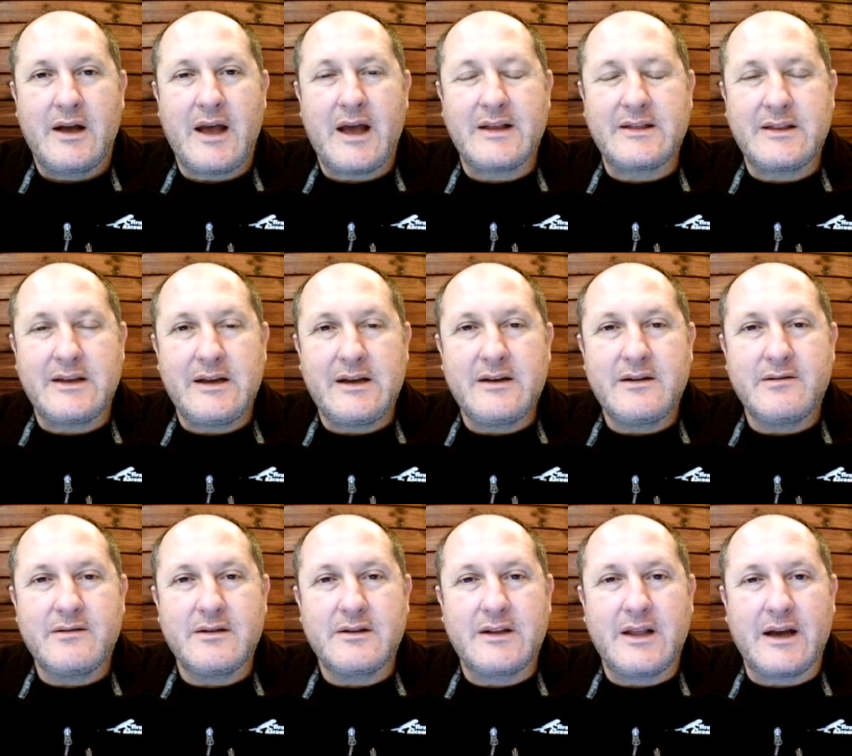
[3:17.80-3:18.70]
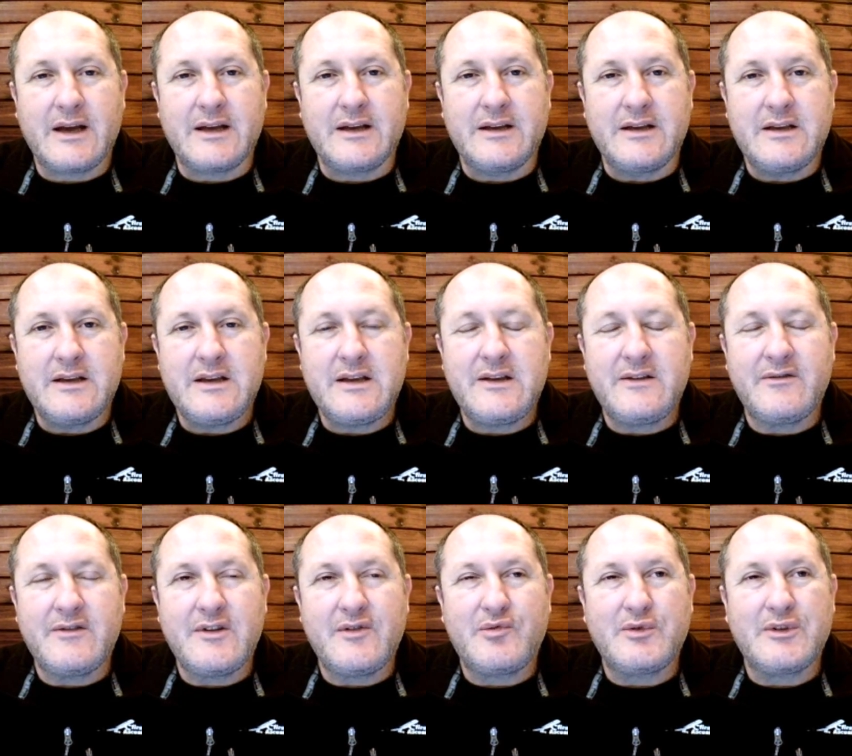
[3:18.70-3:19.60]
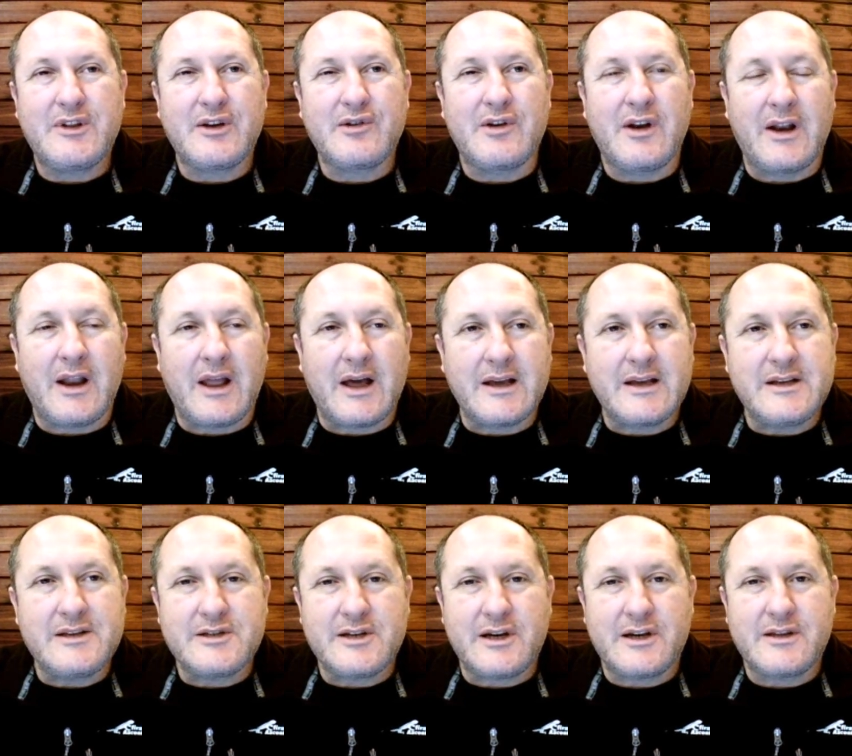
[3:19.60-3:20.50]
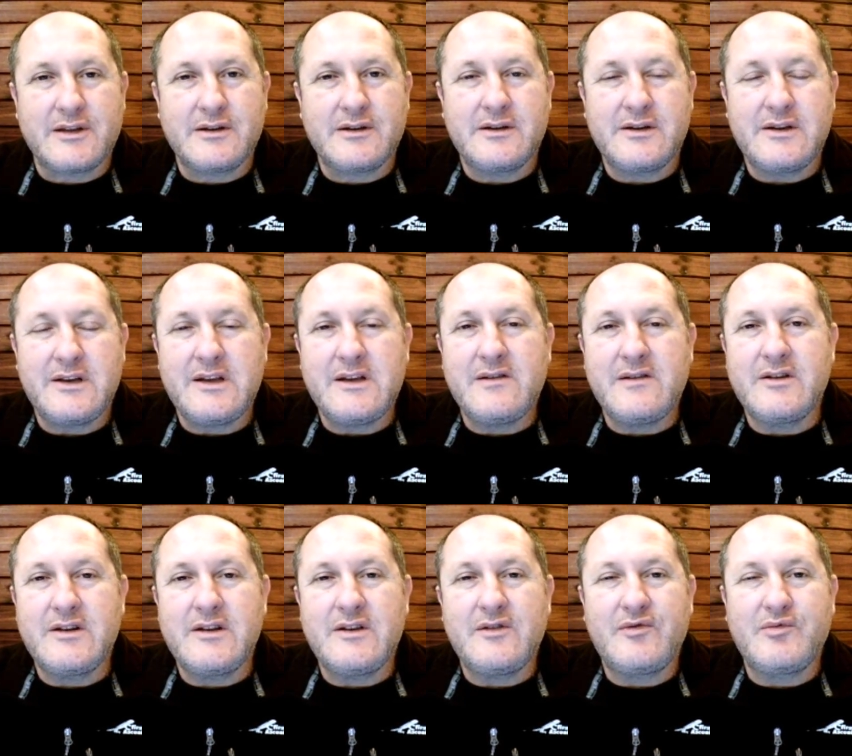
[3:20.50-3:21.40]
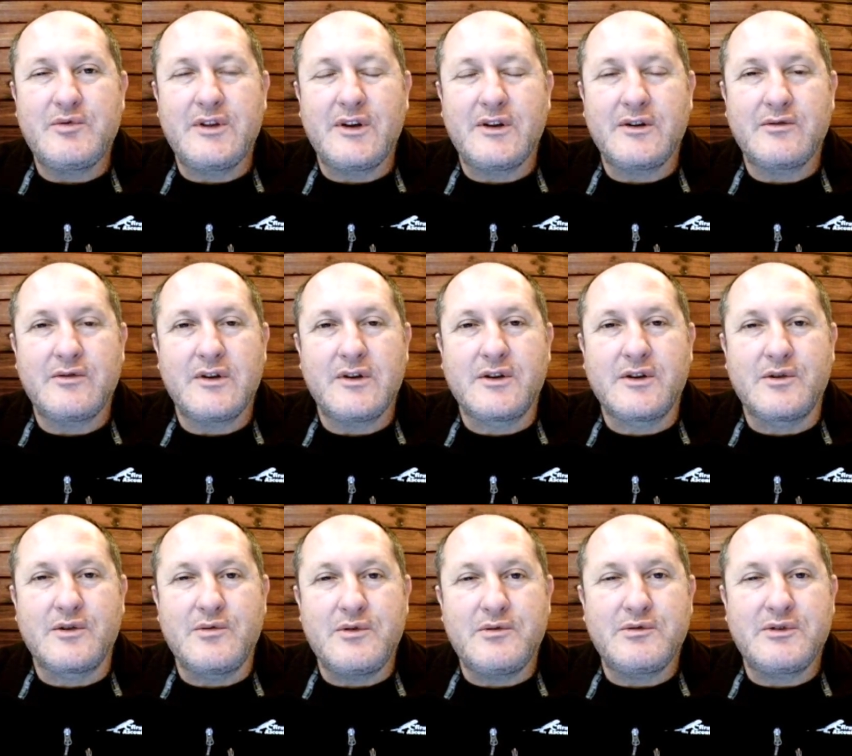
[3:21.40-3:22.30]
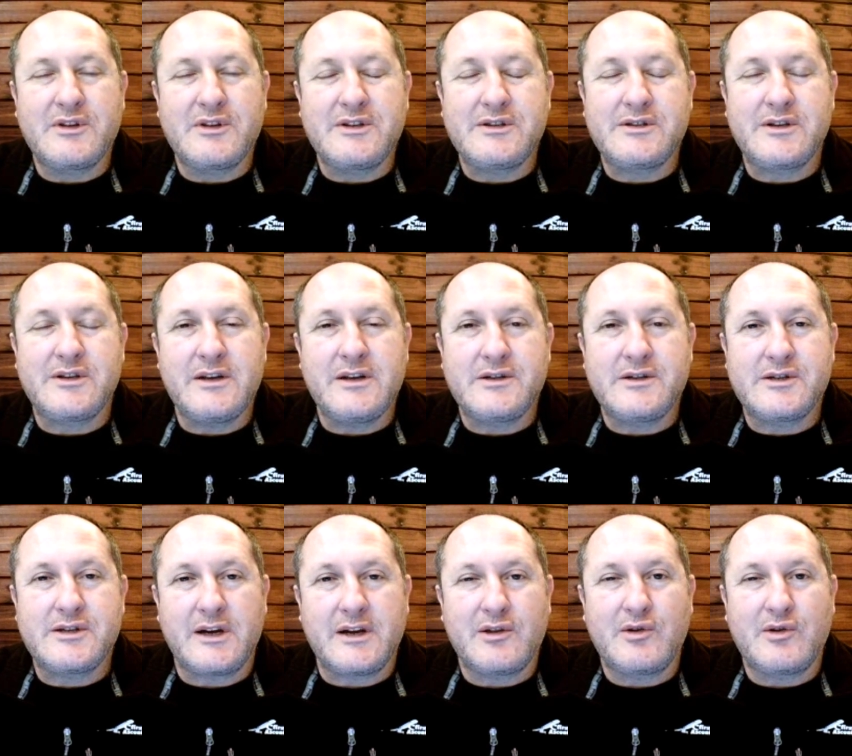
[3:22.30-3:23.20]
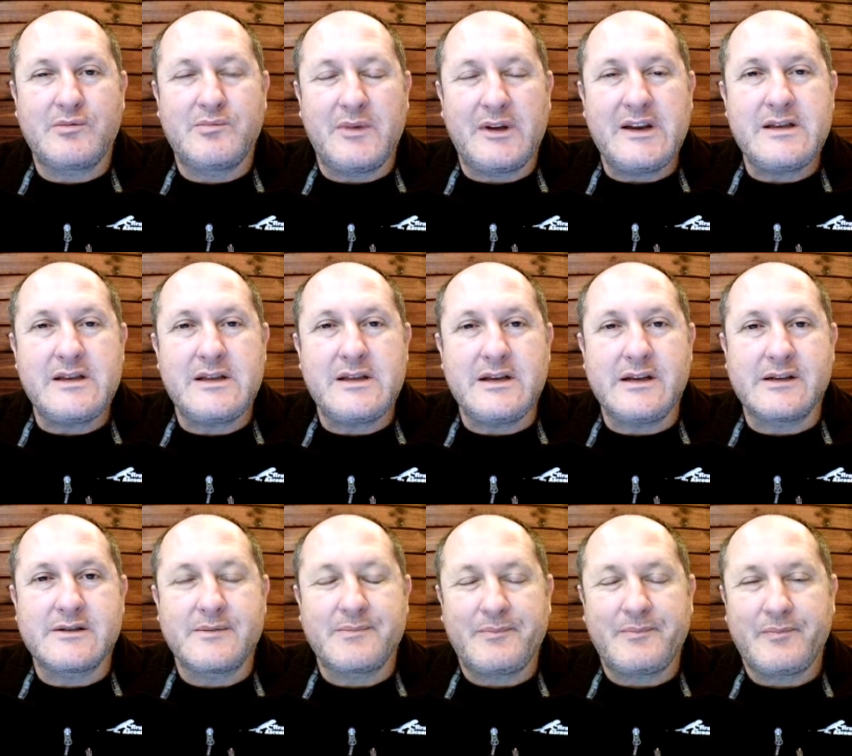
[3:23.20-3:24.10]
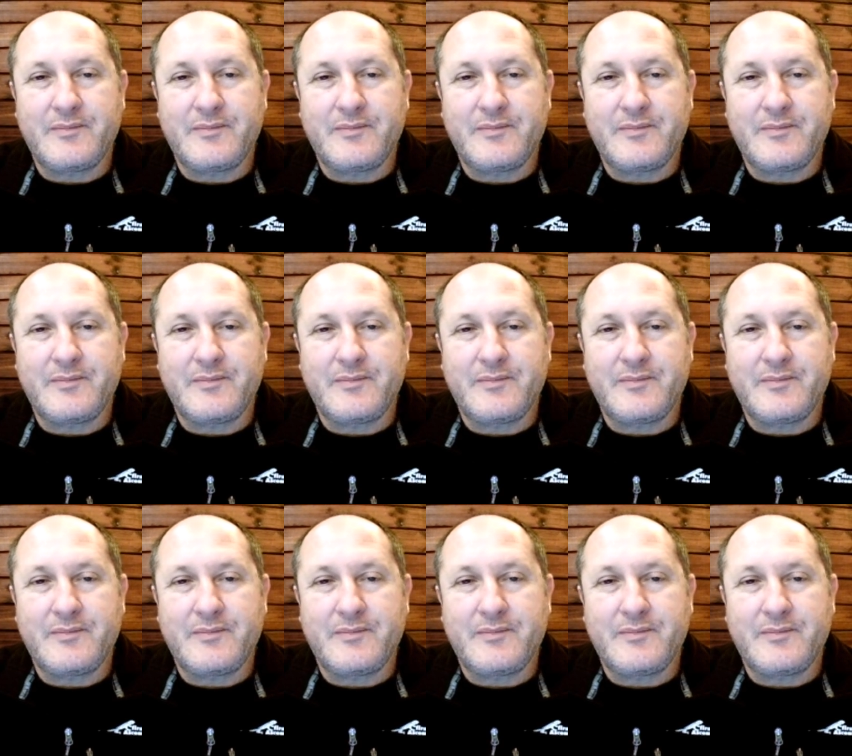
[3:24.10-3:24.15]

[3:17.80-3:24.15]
at the end of the day, even if we don't like each other, even if we don't agree with each other on many things,